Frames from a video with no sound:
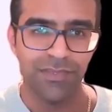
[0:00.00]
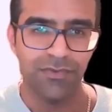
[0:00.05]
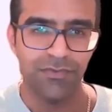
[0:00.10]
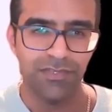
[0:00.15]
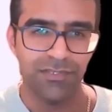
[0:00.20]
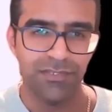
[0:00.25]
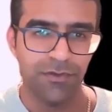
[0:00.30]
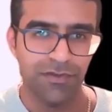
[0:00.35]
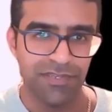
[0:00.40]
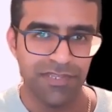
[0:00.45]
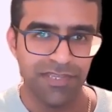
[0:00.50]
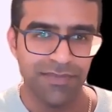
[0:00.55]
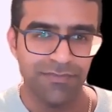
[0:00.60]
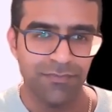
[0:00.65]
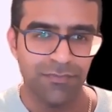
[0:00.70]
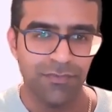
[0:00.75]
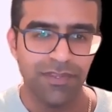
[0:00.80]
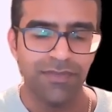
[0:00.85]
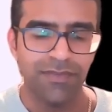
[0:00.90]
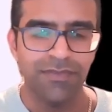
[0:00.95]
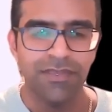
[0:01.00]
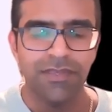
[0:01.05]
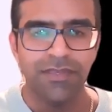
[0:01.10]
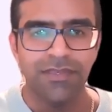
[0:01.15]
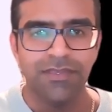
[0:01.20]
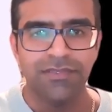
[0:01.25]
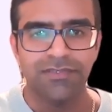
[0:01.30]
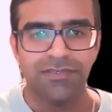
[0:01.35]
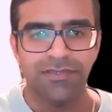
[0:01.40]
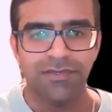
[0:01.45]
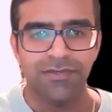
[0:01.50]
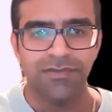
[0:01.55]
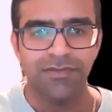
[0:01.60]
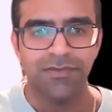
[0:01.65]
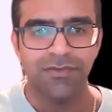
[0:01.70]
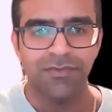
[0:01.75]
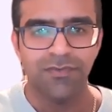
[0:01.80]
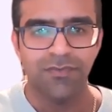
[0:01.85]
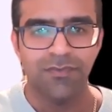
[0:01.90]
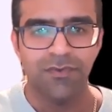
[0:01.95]
respondee, right? So
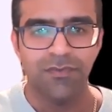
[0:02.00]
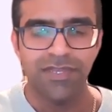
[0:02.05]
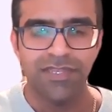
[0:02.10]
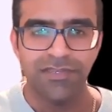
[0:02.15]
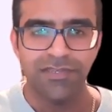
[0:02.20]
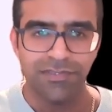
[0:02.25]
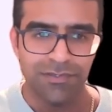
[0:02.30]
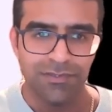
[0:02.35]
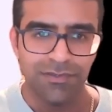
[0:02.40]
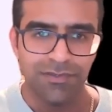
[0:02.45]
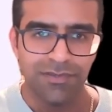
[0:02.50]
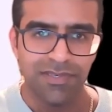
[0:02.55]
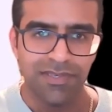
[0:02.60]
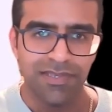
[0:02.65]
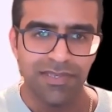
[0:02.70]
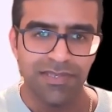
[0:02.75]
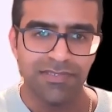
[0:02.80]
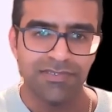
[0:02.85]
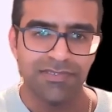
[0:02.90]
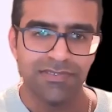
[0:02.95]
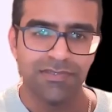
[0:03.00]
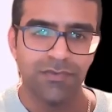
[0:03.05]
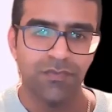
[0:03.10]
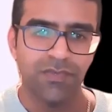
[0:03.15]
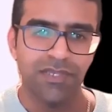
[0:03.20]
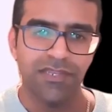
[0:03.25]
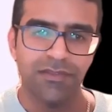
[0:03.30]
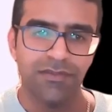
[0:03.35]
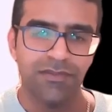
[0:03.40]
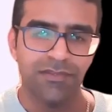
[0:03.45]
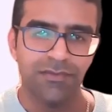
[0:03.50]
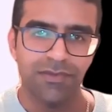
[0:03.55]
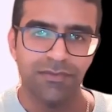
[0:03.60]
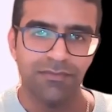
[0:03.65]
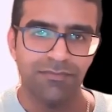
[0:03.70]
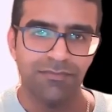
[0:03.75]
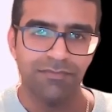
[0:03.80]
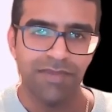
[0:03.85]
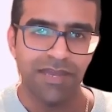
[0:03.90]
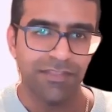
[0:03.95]
what we do is we don't do
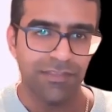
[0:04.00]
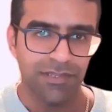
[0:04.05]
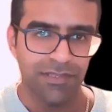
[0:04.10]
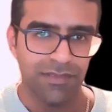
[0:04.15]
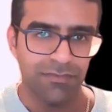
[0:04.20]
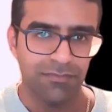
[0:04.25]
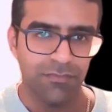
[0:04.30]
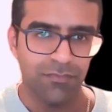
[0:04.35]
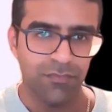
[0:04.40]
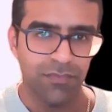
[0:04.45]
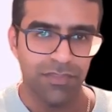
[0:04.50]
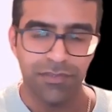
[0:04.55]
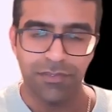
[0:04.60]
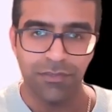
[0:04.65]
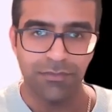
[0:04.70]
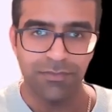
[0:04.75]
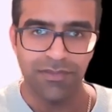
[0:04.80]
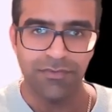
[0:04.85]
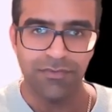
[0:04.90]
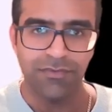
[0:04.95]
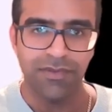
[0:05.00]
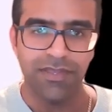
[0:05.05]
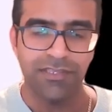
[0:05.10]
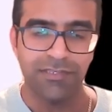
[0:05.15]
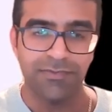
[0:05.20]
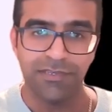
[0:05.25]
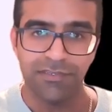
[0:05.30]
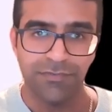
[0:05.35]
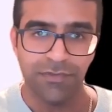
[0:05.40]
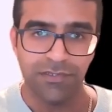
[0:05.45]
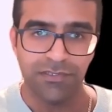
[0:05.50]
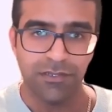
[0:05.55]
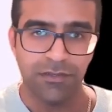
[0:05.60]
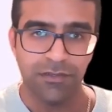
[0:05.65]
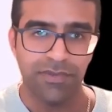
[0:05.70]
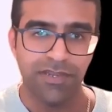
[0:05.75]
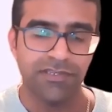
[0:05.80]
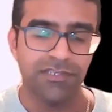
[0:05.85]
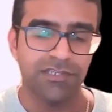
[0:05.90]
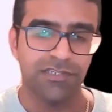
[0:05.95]
it manually with a human, right? Especially if you're a solo
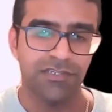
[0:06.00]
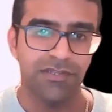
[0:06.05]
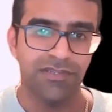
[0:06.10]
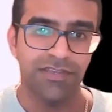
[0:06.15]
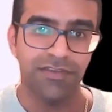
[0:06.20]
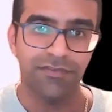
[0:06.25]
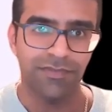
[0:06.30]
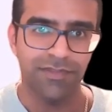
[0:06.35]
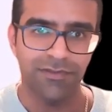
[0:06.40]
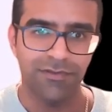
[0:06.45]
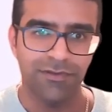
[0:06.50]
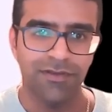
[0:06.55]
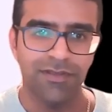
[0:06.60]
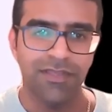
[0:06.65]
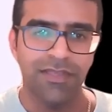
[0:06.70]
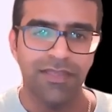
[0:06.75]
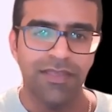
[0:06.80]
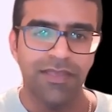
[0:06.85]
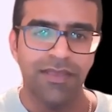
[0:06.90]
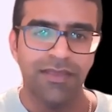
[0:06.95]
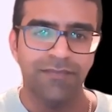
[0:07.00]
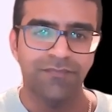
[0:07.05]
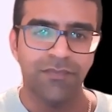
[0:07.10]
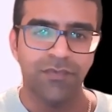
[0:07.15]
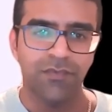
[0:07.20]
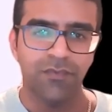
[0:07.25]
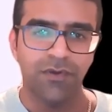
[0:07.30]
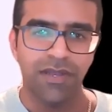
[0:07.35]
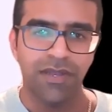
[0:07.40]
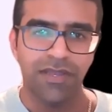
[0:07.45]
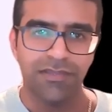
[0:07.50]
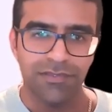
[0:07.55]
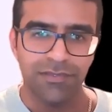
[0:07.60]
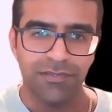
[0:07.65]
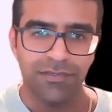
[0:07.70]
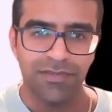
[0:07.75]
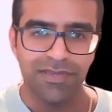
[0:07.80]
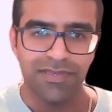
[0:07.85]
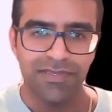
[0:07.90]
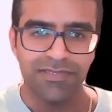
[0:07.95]
practitioner, definitely not. What I
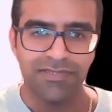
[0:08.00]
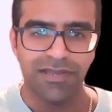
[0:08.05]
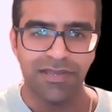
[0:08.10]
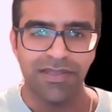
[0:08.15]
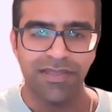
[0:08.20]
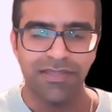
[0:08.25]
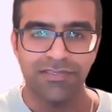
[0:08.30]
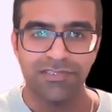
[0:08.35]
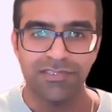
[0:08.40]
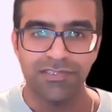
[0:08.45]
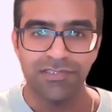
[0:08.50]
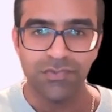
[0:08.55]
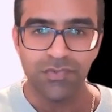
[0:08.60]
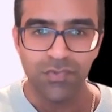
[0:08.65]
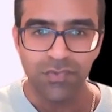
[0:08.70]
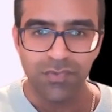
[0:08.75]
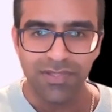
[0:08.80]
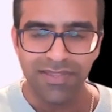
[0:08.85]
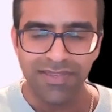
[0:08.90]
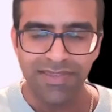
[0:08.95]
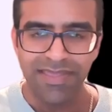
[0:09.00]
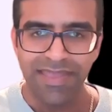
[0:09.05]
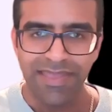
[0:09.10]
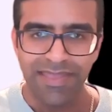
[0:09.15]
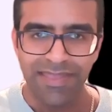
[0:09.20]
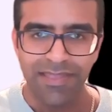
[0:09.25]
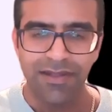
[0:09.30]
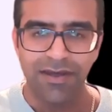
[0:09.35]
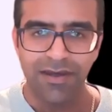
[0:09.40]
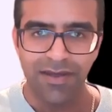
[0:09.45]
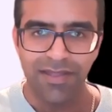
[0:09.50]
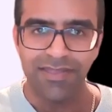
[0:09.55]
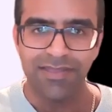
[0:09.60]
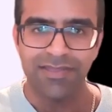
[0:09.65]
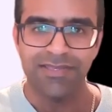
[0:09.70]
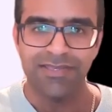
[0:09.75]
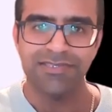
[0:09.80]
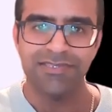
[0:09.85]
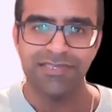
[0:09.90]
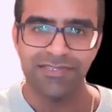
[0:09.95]
do is I install an AI
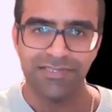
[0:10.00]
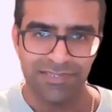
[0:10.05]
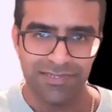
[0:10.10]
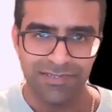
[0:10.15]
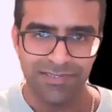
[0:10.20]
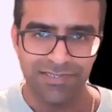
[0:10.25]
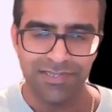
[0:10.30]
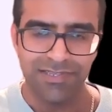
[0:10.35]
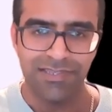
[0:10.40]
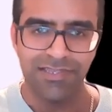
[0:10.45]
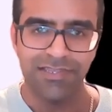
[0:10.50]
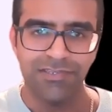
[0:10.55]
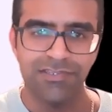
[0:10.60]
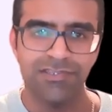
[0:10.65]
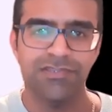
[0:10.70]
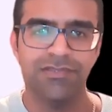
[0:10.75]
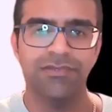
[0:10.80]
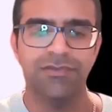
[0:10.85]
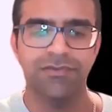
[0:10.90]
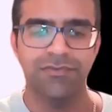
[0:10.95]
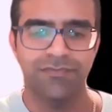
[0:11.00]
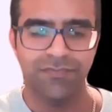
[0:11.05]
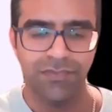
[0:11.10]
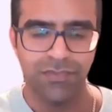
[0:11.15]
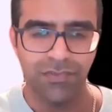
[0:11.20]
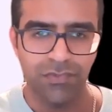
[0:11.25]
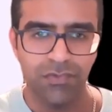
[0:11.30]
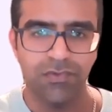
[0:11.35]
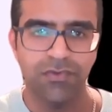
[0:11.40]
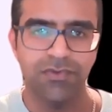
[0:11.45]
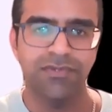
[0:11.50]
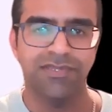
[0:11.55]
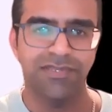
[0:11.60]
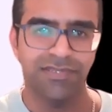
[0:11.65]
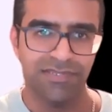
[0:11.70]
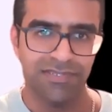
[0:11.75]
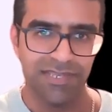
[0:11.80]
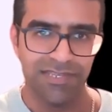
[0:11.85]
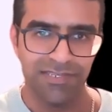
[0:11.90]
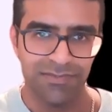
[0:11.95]
assistant into your
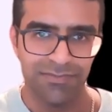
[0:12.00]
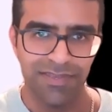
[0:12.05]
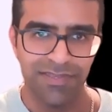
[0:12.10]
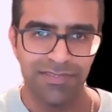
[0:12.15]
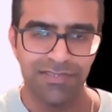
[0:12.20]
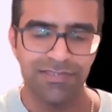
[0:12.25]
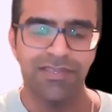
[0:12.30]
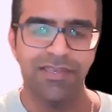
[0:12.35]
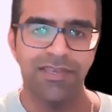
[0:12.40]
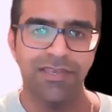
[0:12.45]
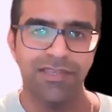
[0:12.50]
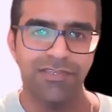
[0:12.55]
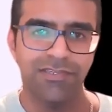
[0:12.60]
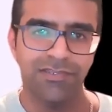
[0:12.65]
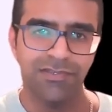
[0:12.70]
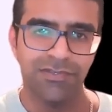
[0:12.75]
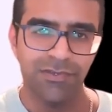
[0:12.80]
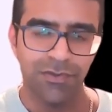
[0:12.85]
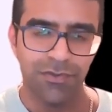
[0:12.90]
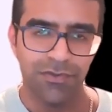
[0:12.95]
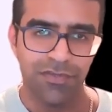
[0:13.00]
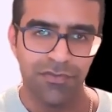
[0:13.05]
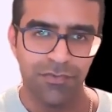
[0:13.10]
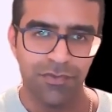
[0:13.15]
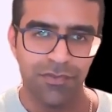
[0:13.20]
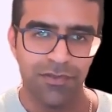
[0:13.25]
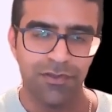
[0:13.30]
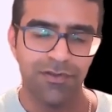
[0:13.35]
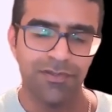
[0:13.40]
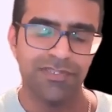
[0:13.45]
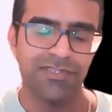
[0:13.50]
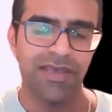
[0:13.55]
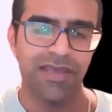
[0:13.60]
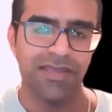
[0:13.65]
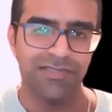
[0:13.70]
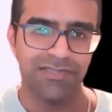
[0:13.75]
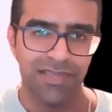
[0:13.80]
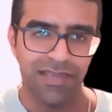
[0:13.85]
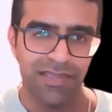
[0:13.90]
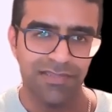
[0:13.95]
database to go through the
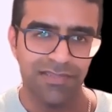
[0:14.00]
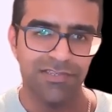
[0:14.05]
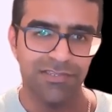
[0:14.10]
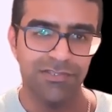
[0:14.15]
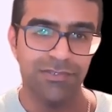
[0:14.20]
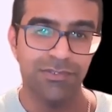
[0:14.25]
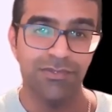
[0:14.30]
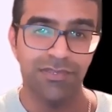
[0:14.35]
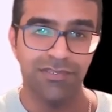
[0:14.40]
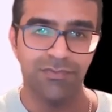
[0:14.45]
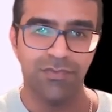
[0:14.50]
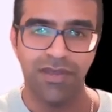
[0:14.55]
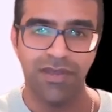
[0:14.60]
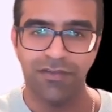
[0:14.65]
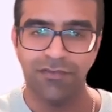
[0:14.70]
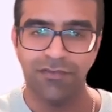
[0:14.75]
contacts and to do this work